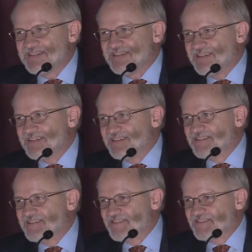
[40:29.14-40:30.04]

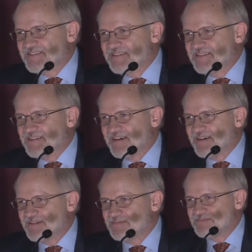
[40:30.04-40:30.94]
it's just
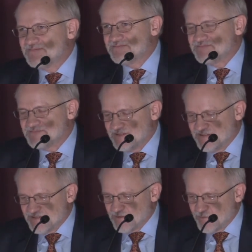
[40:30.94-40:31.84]
um,
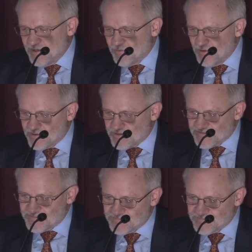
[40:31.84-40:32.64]
the way it works.